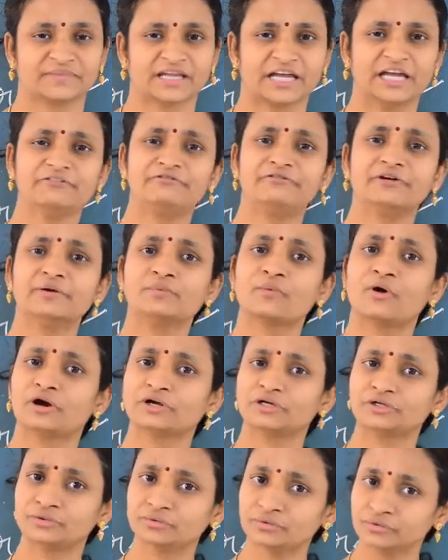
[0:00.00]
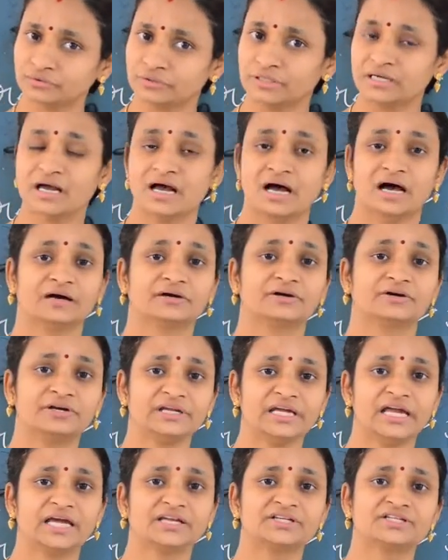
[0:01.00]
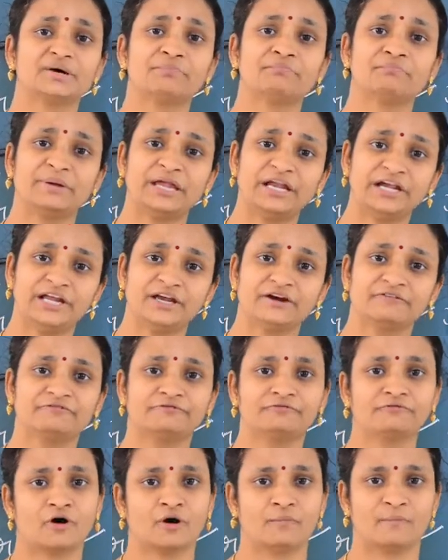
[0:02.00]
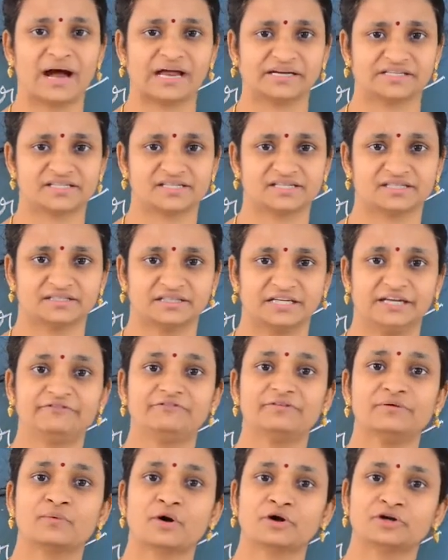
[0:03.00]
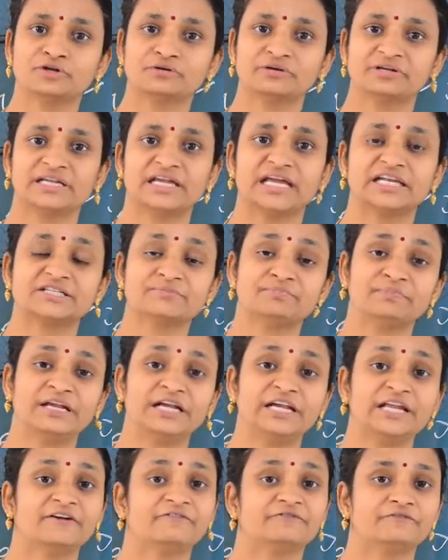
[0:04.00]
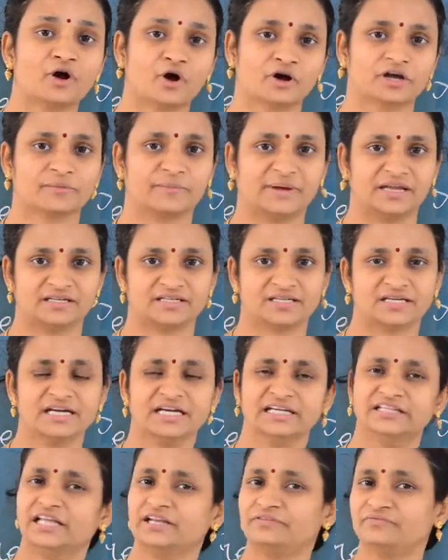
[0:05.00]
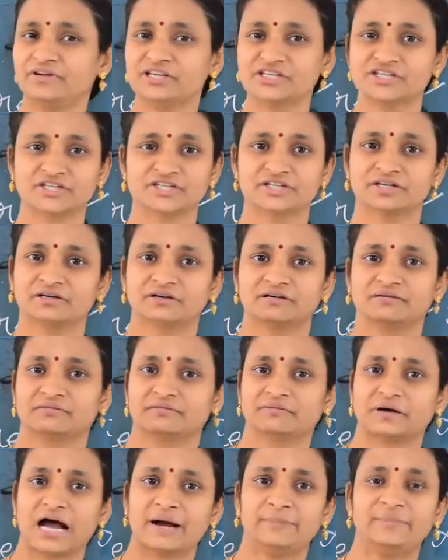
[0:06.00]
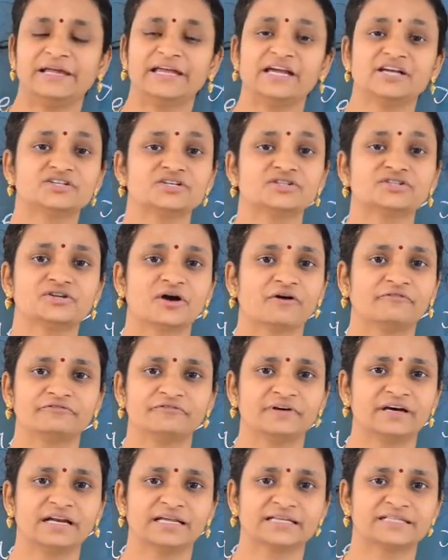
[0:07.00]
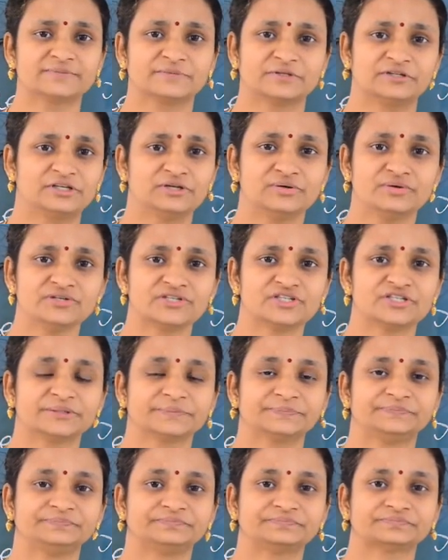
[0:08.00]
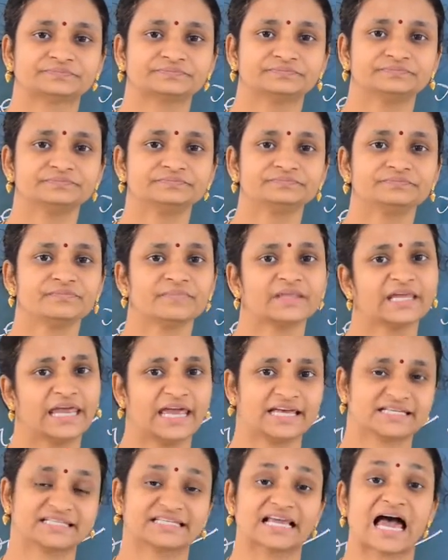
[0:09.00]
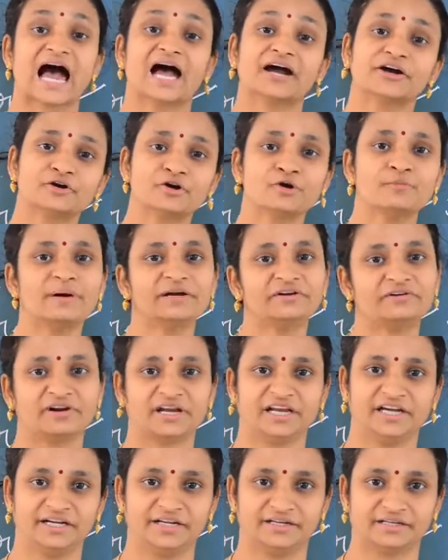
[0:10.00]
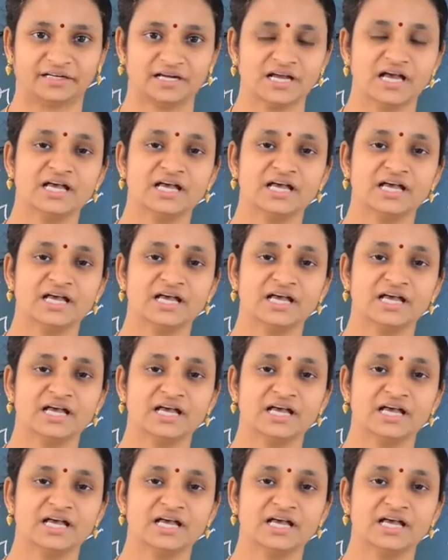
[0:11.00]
If I want to create a PDF format, if I want to create a PDF document, then which application software is used? Yes, Acrobat Reader.